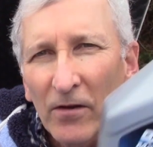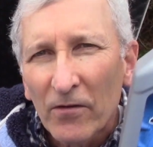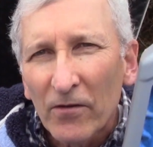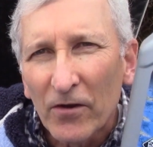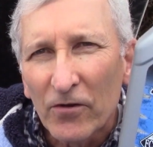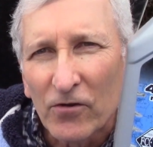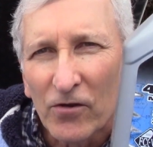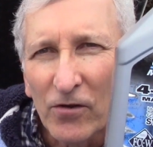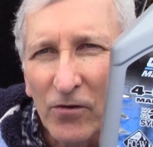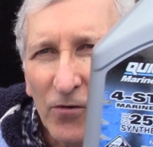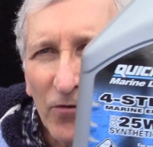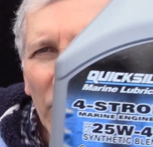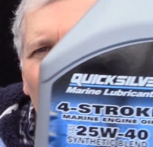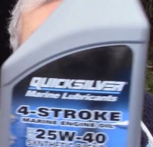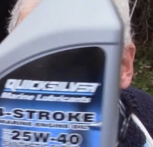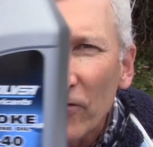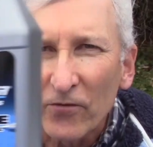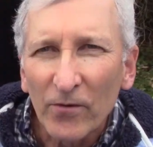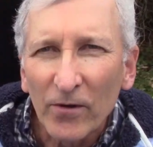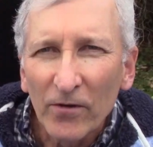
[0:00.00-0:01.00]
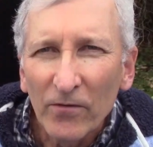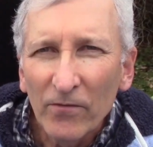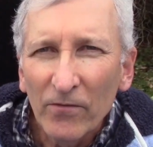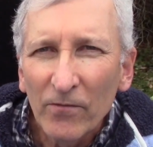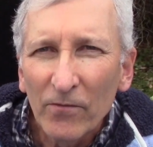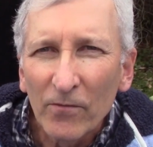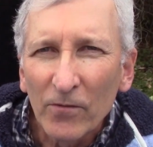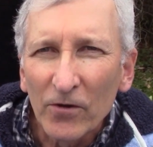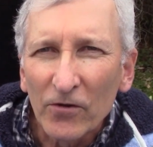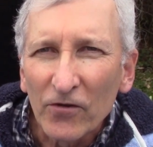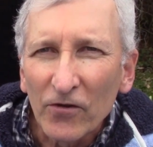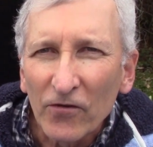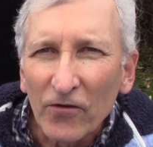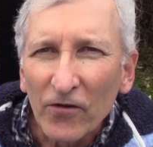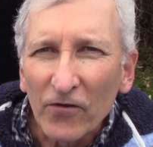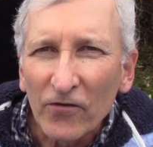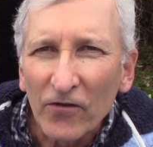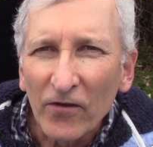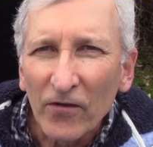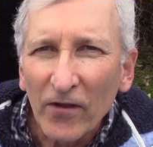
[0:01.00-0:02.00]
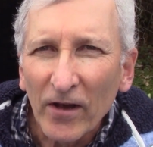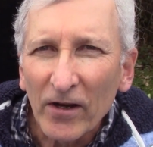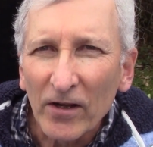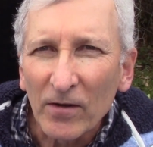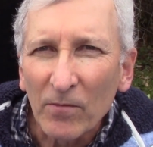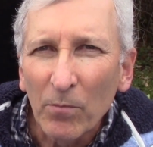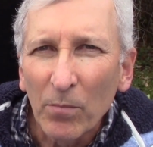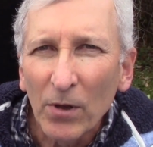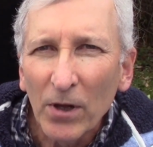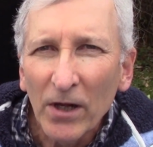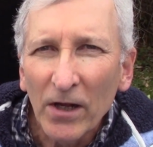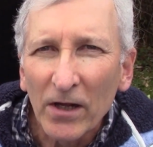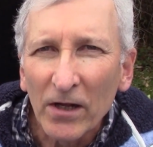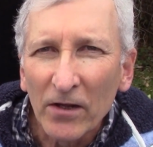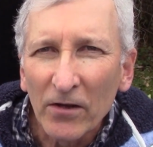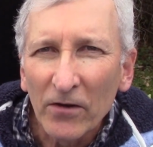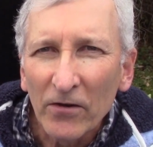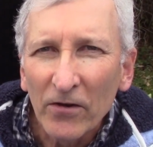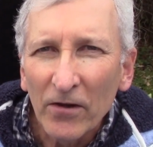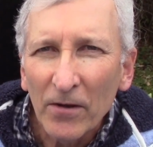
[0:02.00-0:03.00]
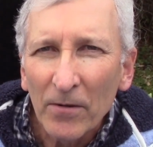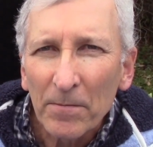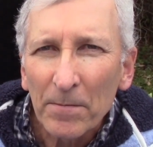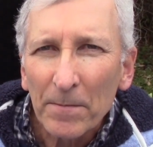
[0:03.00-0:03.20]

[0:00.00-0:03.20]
that you use this one, which is the synthetic blend,